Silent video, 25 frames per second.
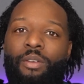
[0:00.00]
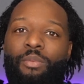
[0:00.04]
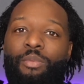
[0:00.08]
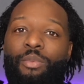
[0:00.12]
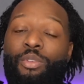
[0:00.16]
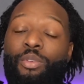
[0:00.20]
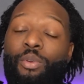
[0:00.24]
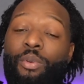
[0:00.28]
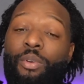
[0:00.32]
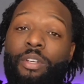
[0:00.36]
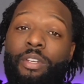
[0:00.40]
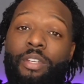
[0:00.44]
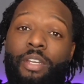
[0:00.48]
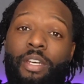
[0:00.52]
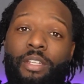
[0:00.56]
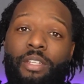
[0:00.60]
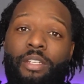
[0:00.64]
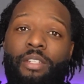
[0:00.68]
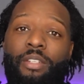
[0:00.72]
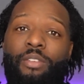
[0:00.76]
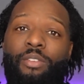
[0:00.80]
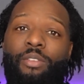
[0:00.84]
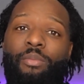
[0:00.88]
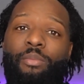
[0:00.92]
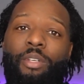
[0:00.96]
We're talking net
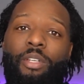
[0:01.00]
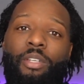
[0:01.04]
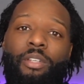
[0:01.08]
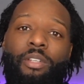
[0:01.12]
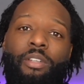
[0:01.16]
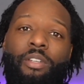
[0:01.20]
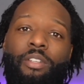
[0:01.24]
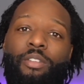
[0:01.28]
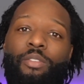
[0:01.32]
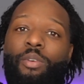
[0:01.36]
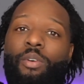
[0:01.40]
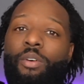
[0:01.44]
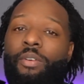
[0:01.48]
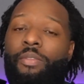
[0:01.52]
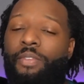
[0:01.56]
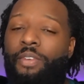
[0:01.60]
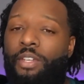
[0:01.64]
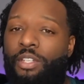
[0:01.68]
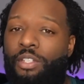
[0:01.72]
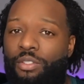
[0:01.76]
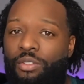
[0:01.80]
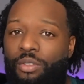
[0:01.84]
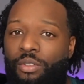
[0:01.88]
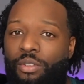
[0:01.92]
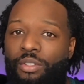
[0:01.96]
income here, and there are
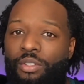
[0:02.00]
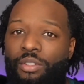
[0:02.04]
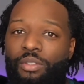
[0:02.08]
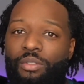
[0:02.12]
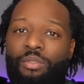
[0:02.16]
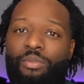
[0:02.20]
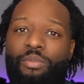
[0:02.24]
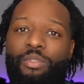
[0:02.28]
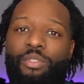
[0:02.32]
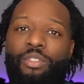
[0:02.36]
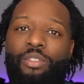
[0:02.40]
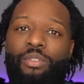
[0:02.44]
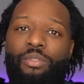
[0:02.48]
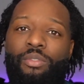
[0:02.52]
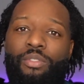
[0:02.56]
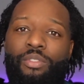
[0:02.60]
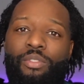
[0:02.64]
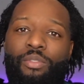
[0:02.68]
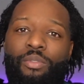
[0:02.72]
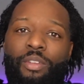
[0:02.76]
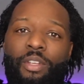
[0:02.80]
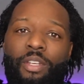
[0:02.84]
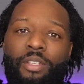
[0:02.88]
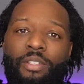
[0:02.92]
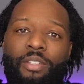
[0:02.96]
things you can do to reduce
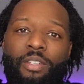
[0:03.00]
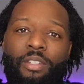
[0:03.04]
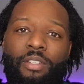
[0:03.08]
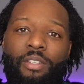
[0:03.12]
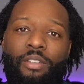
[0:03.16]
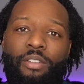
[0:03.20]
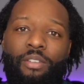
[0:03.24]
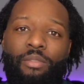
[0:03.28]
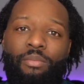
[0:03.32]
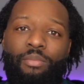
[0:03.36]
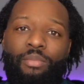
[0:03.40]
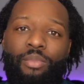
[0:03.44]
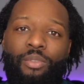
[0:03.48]
your net income,